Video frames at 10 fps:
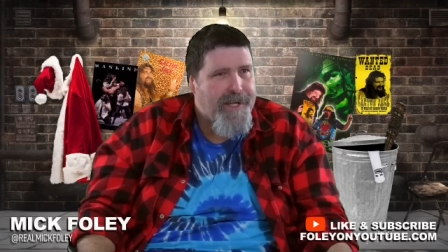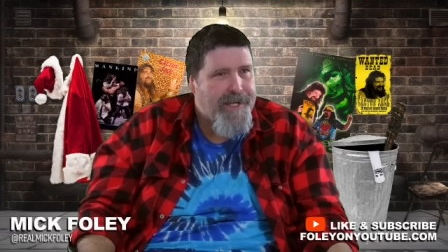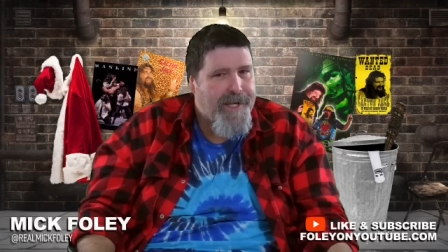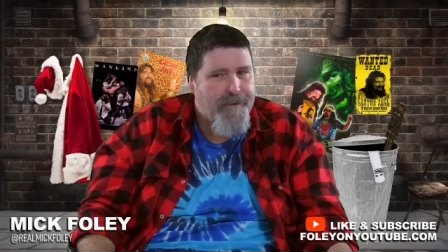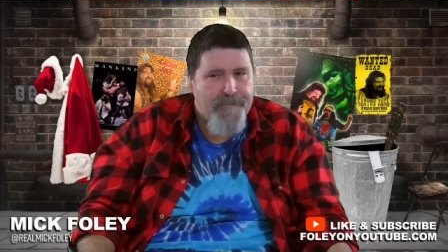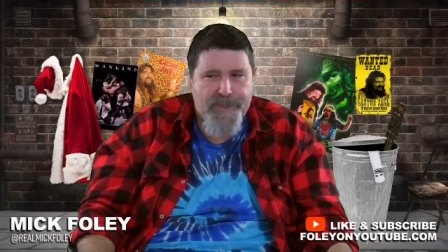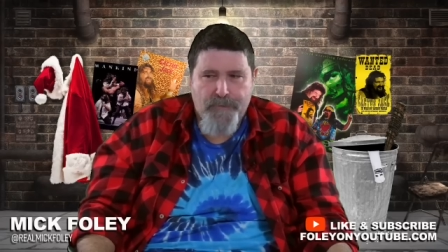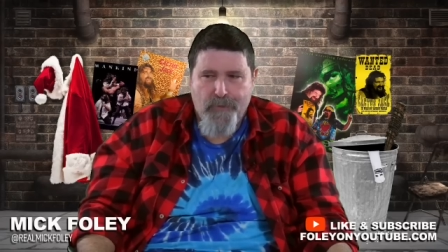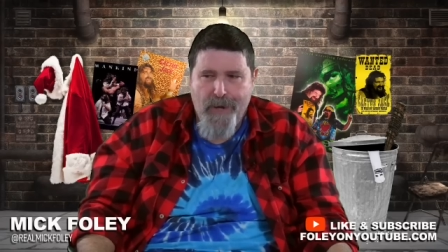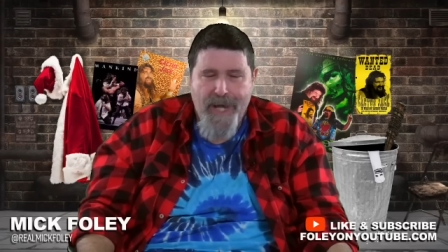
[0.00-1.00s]
and how much
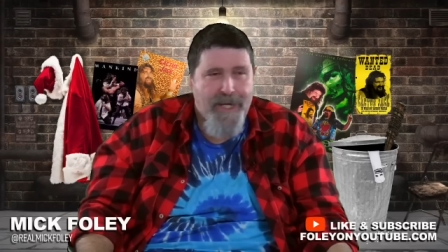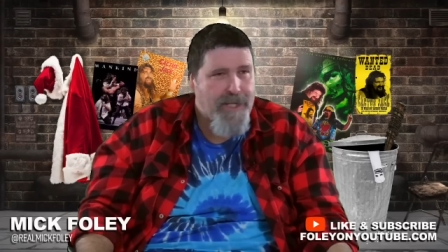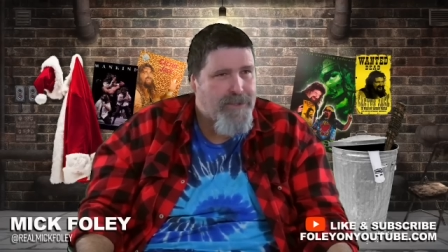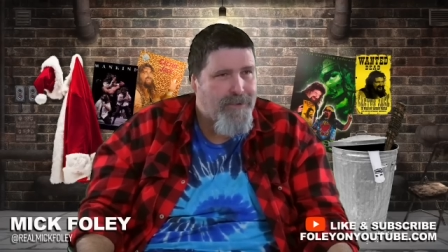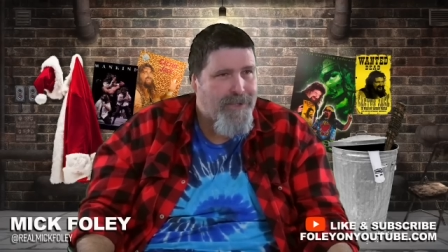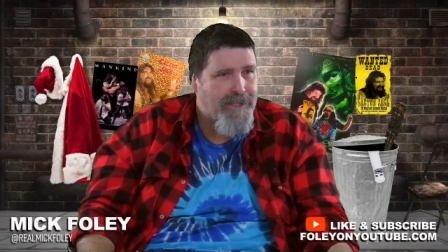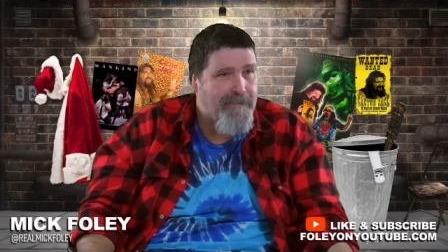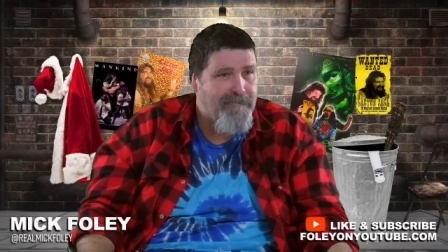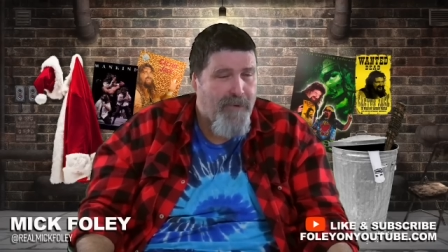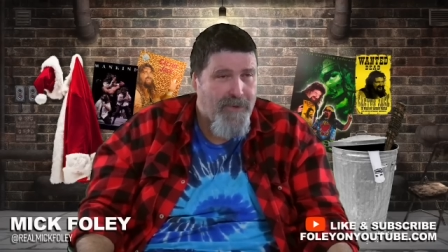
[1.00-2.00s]
pride I took in the
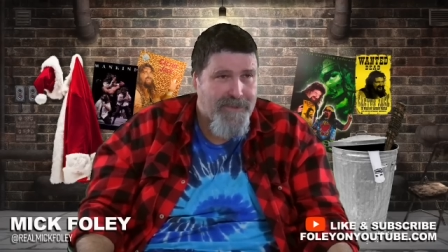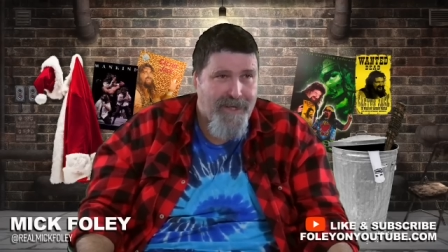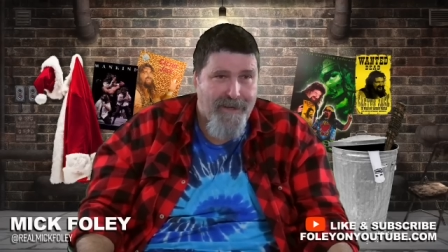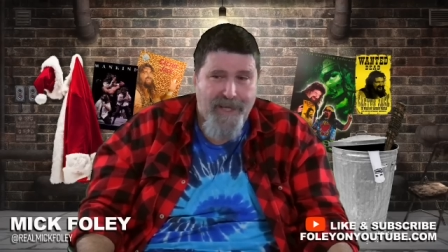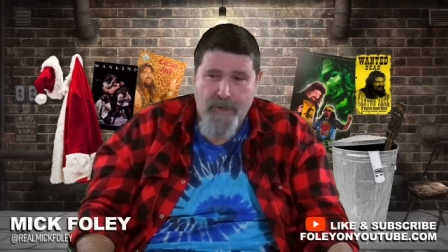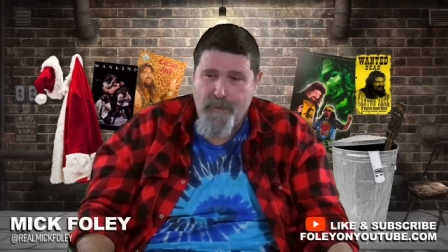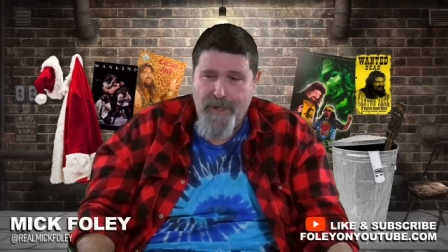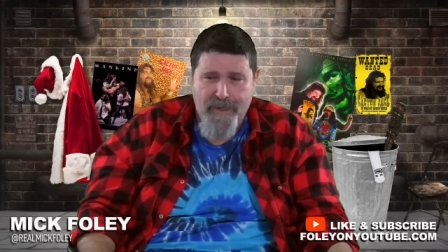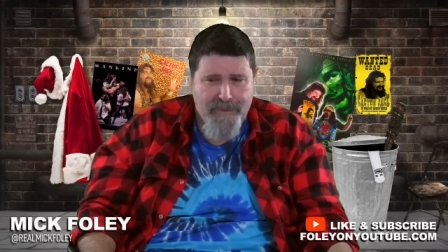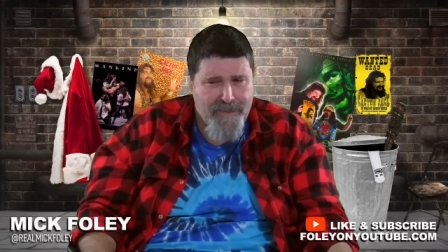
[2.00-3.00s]
Falls Count Anywheres. And